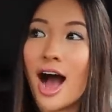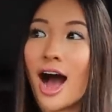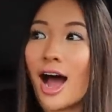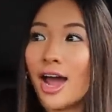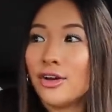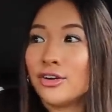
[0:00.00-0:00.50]

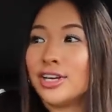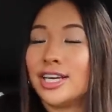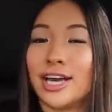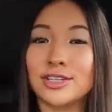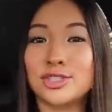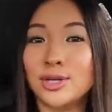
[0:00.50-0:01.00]
I already
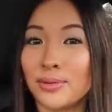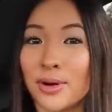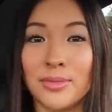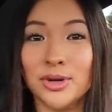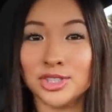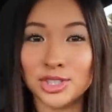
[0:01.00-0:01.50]
get super
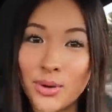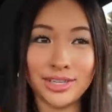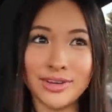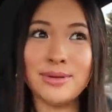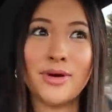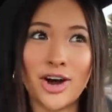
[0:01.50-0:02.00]
emotional
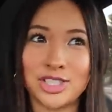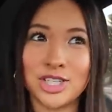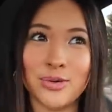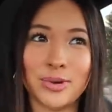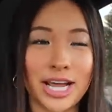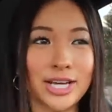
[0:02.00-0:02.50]
leaving
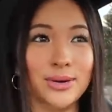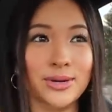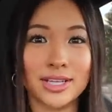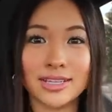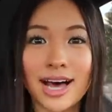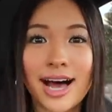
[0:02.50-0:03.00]
Matcha when I go
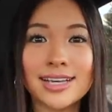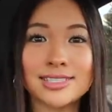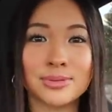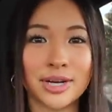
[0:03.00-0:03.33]
to class,